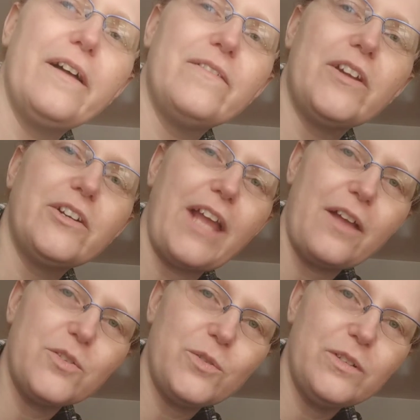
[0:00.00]
their
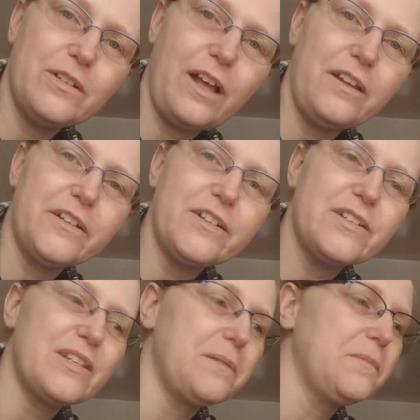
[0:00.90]
natural colors.